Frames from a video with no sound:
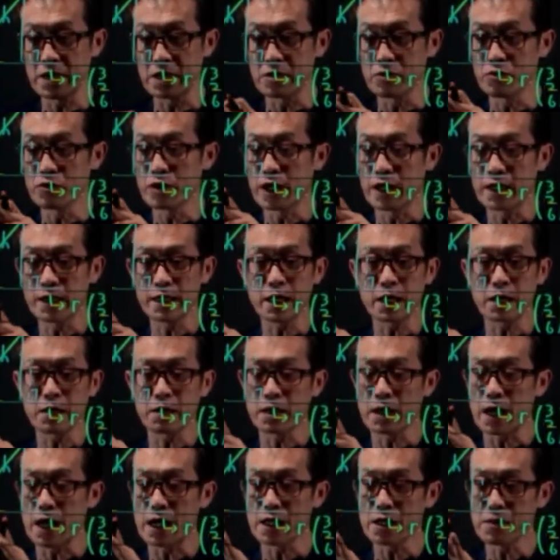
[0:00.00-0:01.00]
You can take
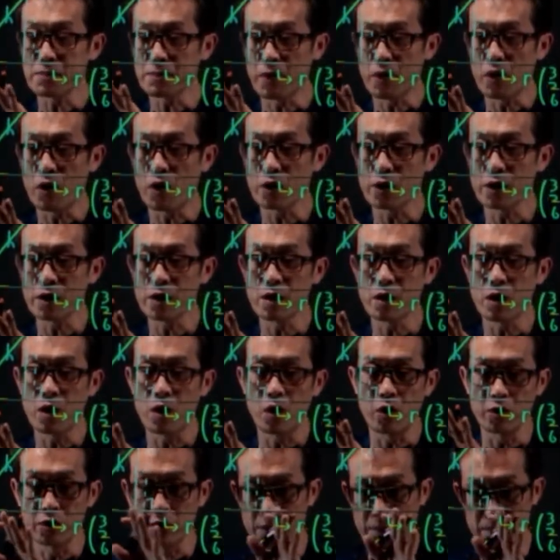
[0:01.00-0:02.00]
any point
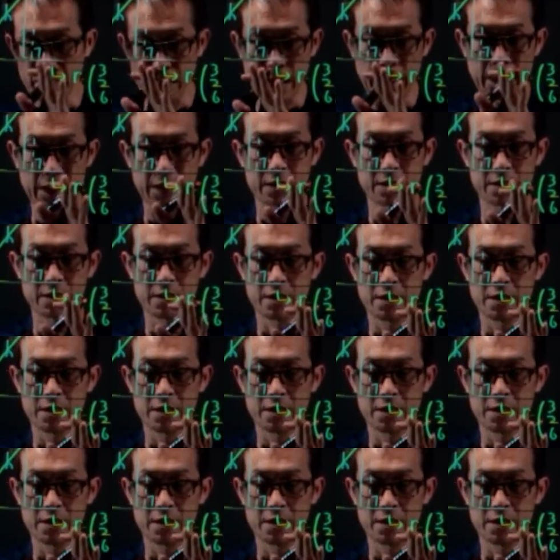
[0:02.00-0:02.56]
on the plane.